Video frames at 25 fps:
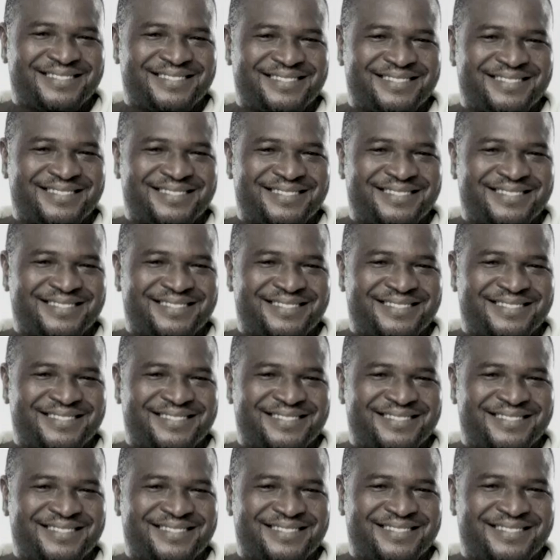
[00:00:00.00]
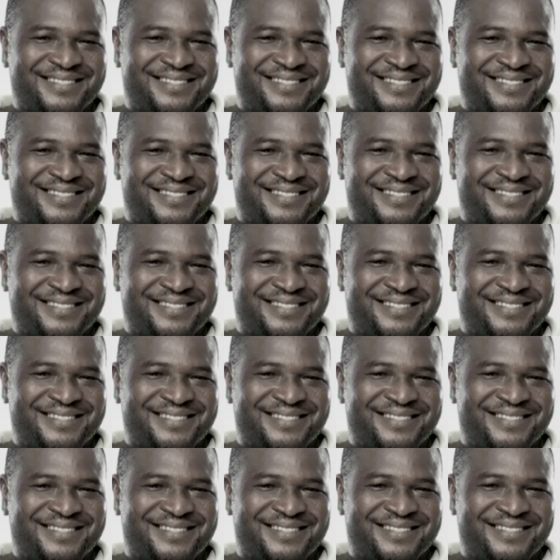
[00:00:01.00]

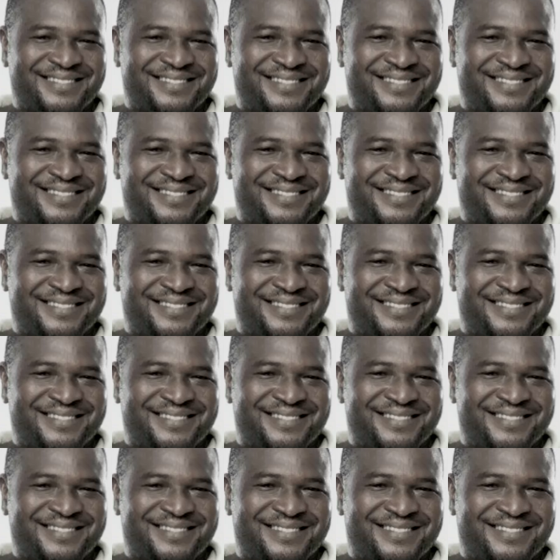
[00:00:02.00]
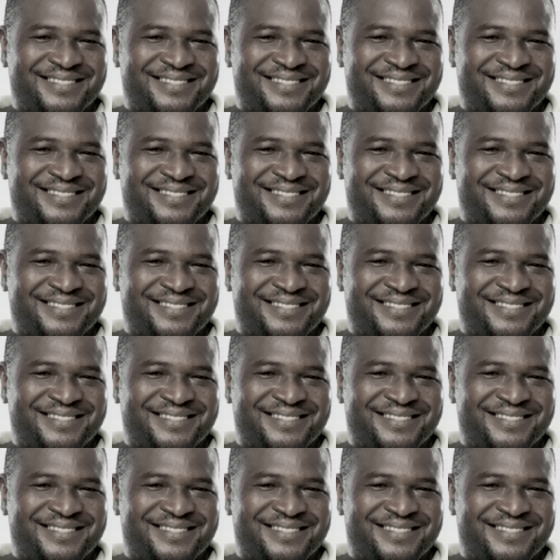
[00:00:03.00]

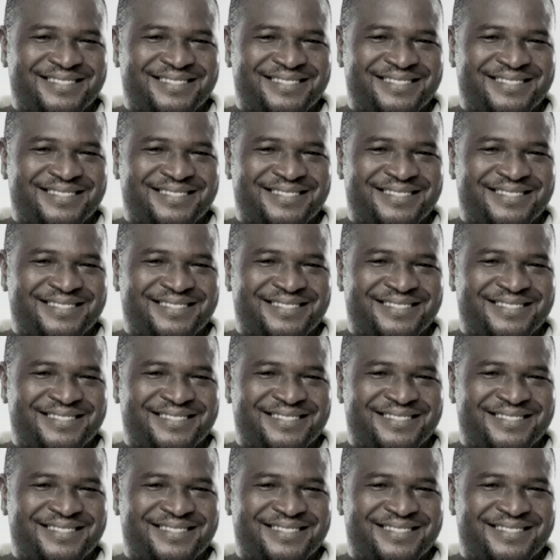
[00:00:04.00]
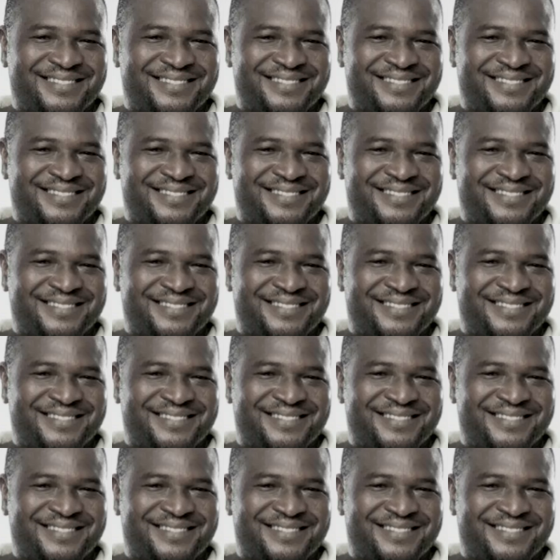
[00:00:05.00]
This person isn't speaking.